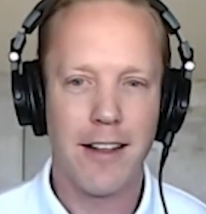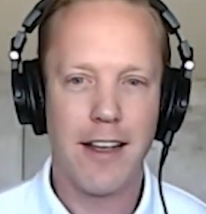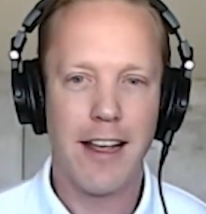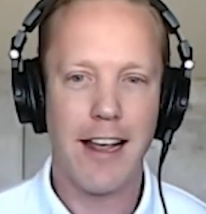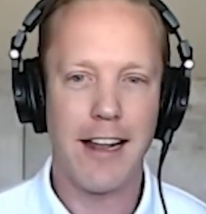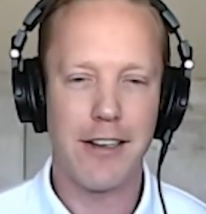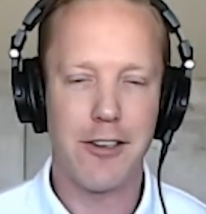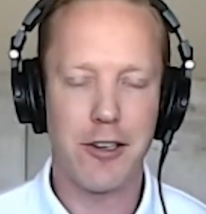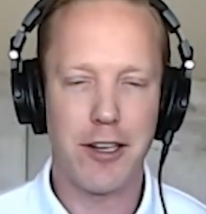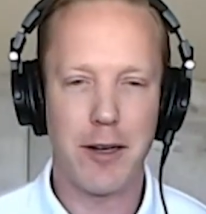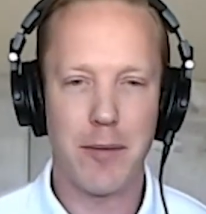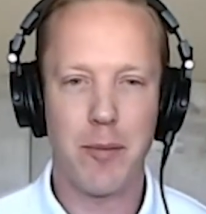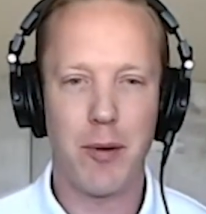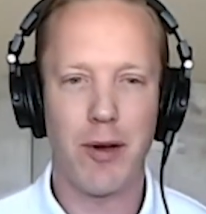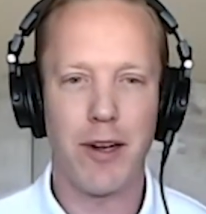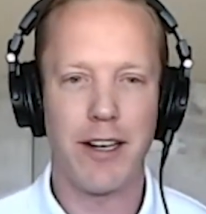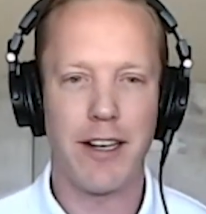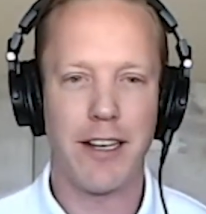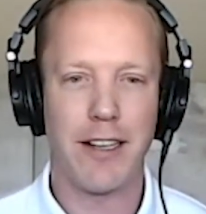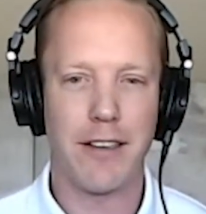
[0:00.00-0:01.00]
And you could
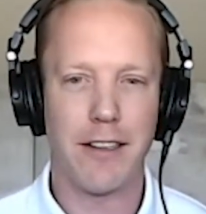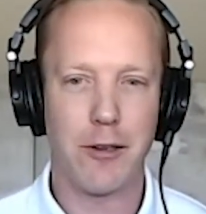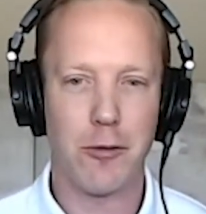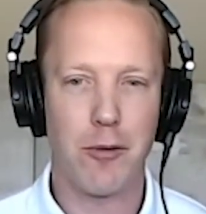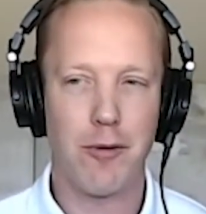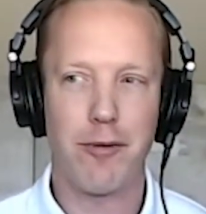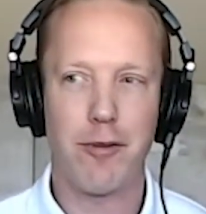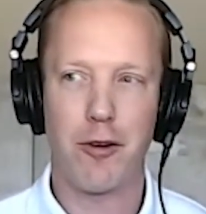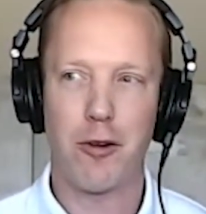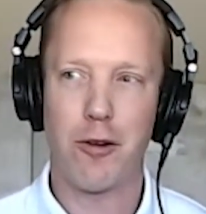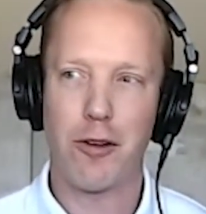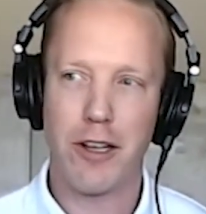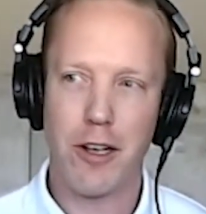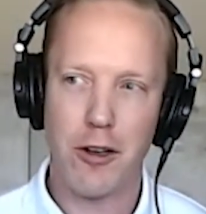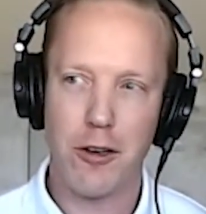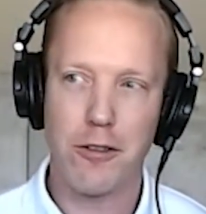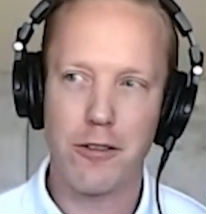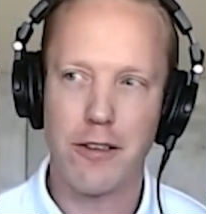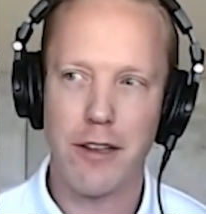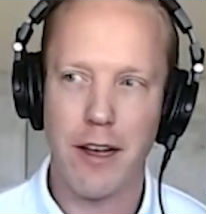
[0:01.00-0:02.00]
put in the referral
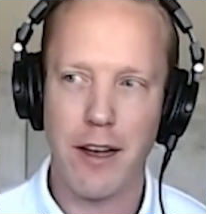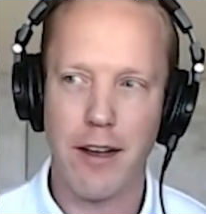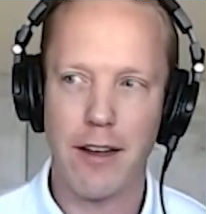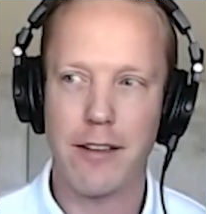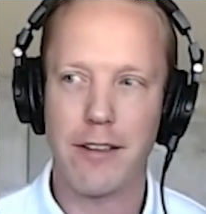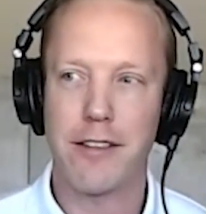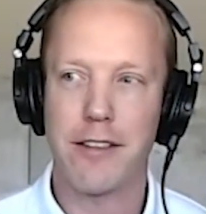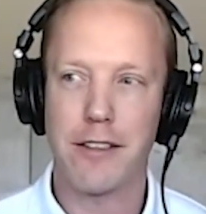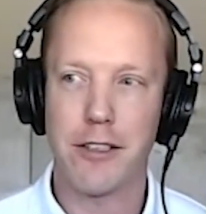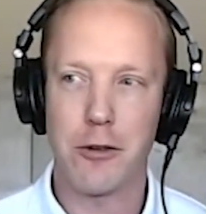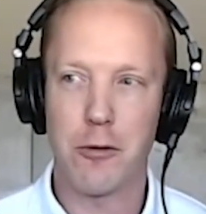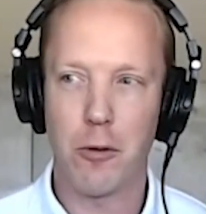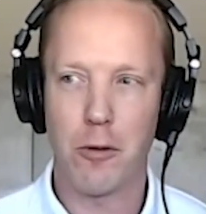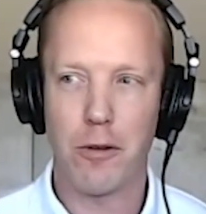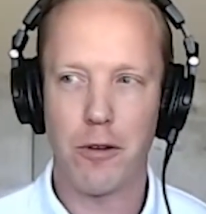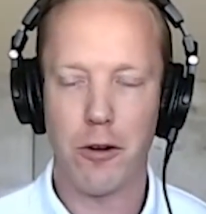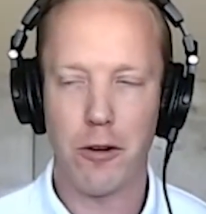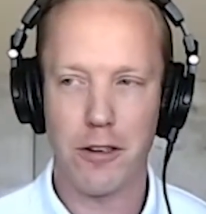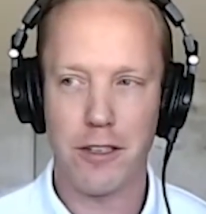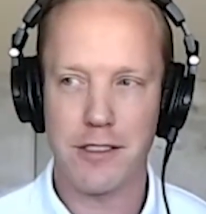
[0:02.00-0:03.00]
code. You
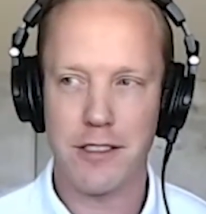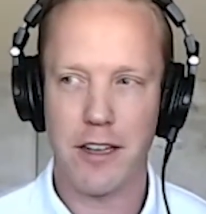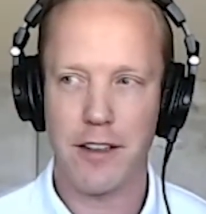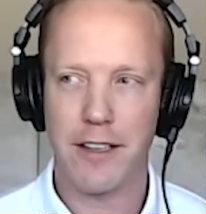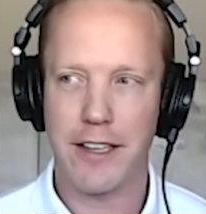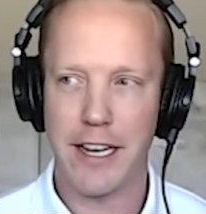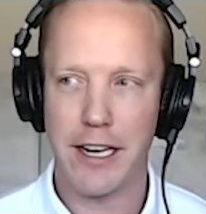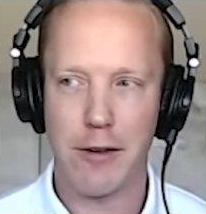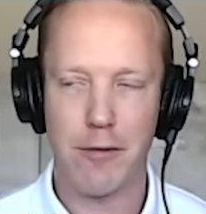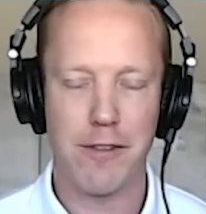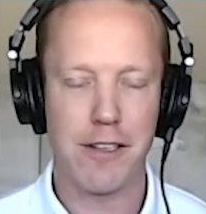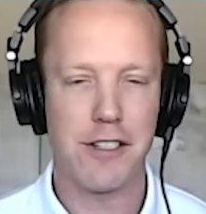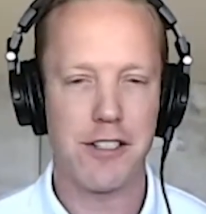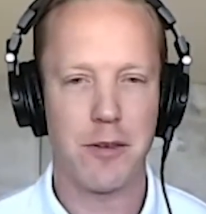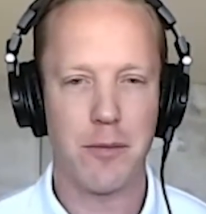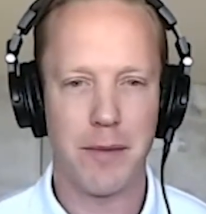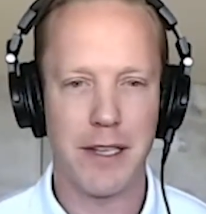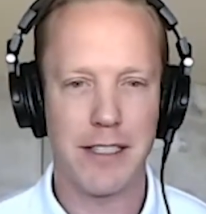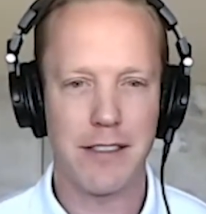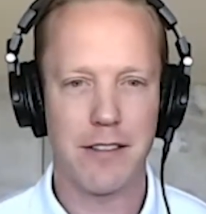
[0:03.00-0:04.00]
heard us on the
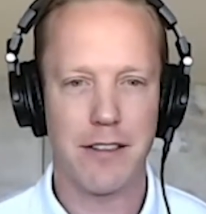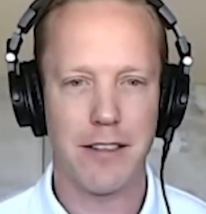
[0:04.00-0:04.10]
Innovation Meets